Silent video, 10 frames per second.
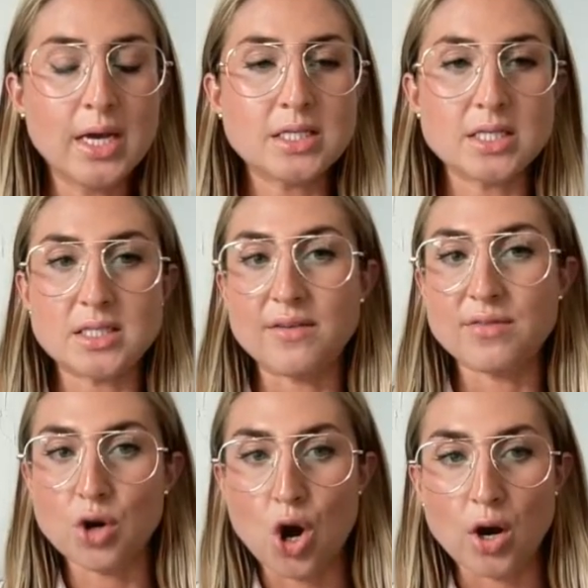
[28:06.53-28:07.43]
to see if
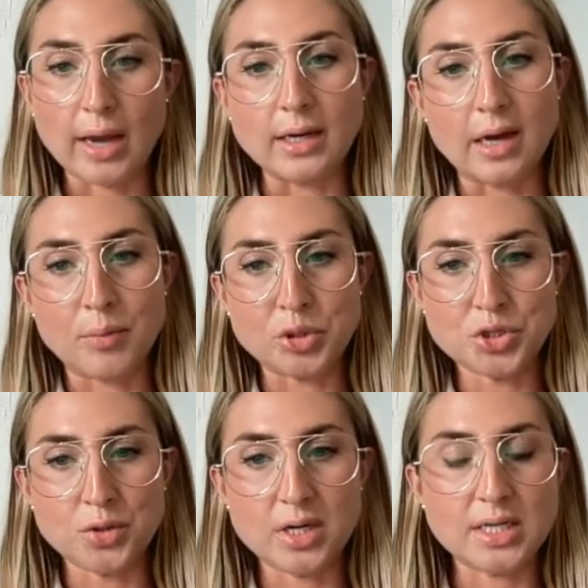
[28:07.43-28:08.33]
there are any
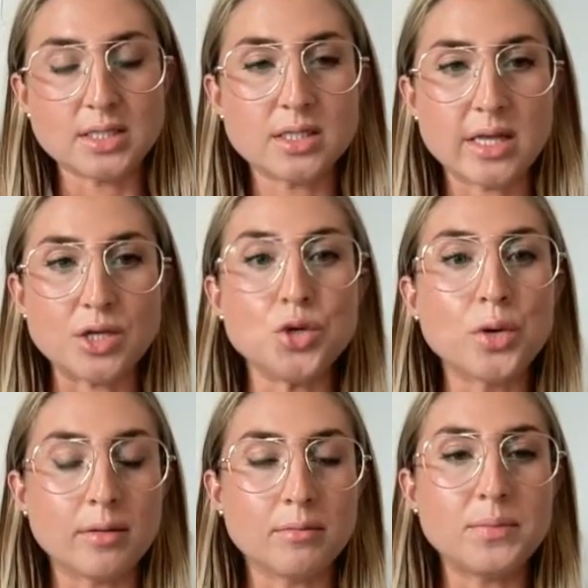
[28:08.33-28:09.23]
opportunities that you
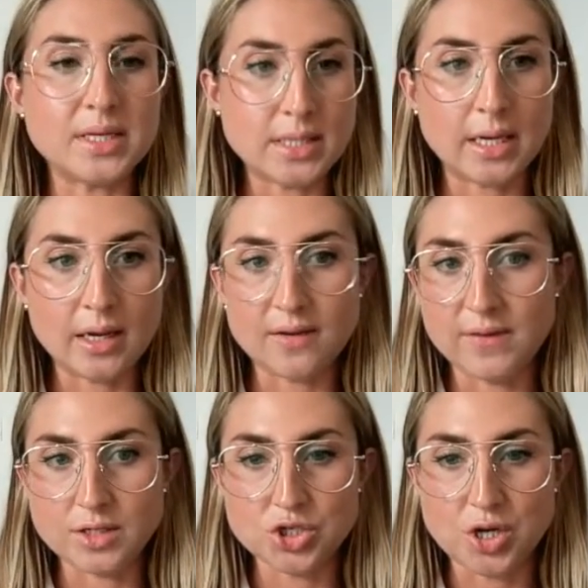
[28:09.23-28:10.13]
can be taking
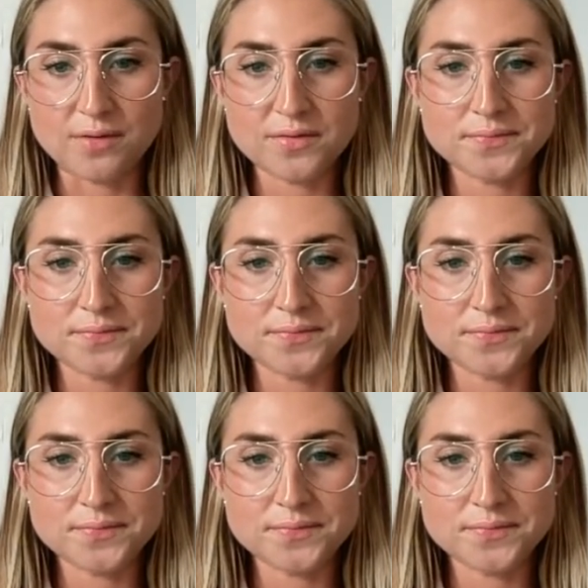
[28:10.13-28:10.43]
advantage of.